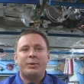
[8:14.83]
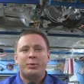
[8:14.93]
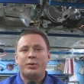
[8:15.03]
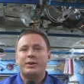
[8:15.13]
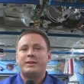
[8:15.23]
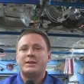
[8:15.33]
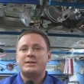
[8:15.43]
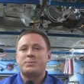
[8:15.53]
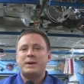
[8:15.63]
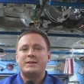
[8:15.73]
aboard
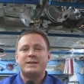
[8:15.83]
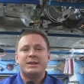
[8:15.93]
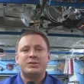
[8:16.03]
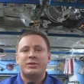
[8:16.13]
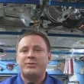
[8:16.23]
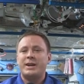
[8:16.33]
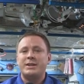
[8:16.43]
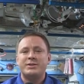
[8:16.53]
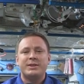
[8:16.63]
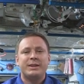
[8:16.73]
the space station,
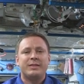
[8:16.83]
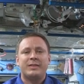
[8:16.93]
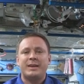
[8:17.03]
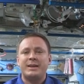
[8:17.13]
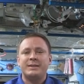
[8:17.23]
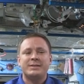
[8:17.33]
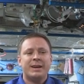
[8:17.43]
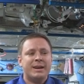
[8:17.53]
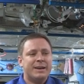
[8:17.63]
ranging in things